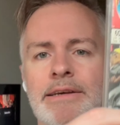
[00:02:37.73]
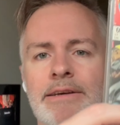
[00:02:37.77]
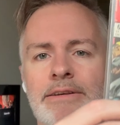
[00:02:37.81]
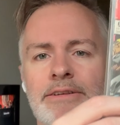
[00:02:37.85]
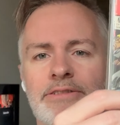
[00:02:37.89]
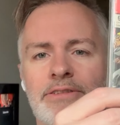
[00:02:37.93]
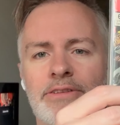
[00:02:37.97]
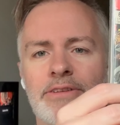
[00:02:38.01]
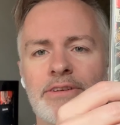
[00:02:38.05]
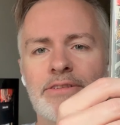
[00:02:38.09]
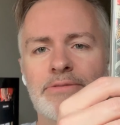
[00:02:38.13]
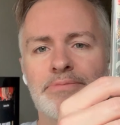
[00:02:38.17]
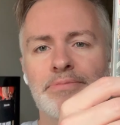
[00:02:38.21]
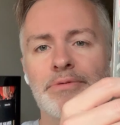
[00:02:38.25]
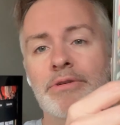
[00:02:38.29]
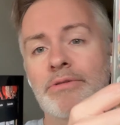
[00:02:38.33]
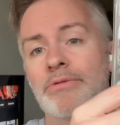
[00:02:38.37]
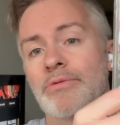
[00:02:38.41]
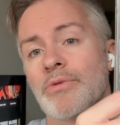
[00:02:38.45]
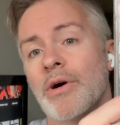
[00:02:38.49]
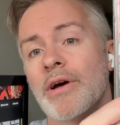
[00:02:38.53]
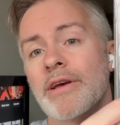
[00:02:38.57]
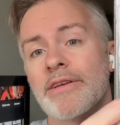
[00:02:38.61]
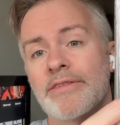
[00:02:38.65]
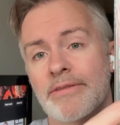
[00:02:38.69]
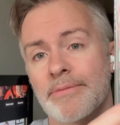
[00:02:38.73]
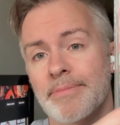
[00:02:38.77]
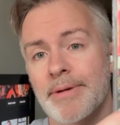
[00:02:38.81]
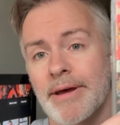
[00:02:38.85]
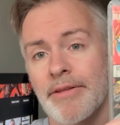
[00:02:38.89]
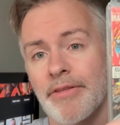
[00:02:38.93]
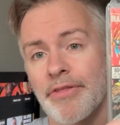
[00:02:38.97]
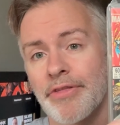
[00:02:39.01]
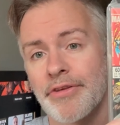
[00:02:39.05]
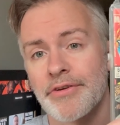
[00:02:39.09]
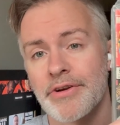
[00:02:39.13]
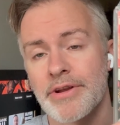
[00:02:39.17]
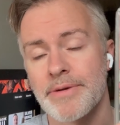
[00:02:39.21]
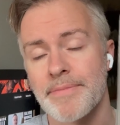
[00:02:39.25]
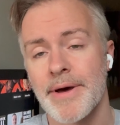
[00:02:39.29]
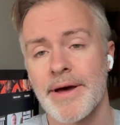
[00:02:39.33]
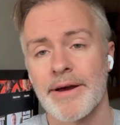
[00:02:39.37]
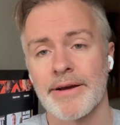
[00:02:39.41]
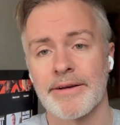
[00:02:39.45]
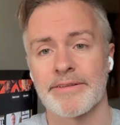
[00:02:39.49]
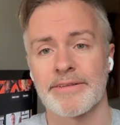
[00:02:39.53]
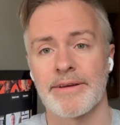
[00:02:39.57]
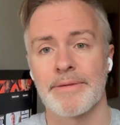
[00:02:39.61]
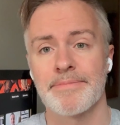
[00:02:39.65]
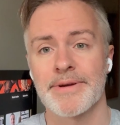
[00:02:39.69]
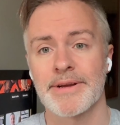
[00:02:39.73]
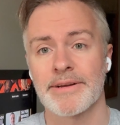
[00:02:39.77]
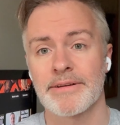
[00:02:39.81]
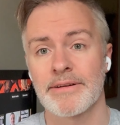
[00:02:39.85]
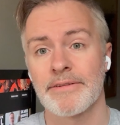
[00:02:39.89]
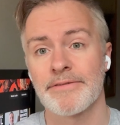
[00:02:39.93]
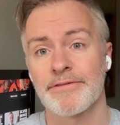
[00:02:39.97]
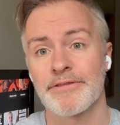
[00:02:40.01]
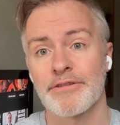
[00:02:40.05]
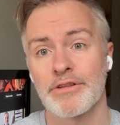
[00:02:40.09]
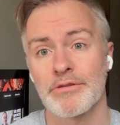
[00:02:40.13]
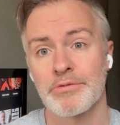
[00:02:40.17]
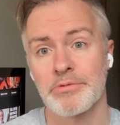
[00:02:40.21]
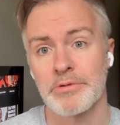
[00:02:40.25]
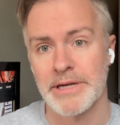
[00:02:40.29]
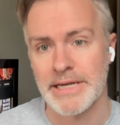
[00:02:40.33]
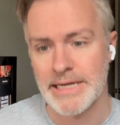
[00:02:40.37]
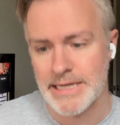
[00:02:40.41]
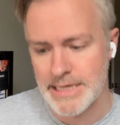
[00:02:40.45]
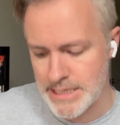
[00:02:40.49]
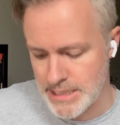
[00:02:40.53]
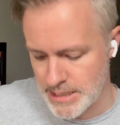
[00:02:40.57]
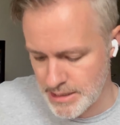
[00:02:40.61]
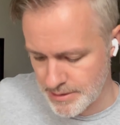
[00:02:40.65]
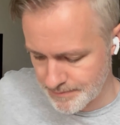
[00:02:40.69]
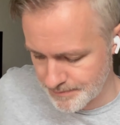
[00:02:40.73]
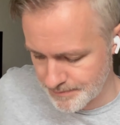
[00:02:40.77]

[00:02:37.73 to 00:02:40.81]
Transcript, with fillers: So this book was about 30 bucks. I picked it up for three.